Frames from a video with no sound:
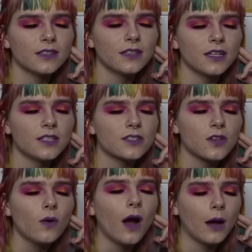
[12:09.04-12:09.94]
it's
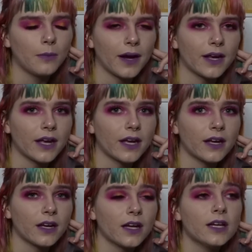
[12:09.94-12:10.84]
so
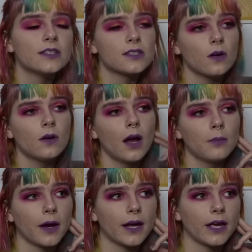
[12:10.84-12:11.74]
heartbreaking. It's so
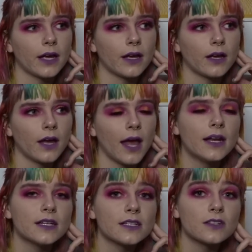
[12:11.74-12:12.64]
heartbreaking, and
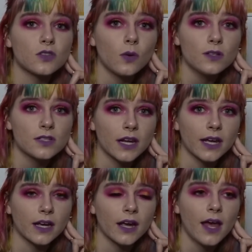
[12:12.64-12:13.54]
it's
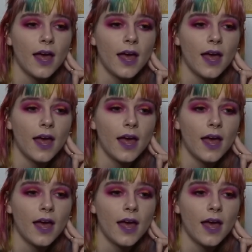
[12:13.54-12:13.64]
exhausting,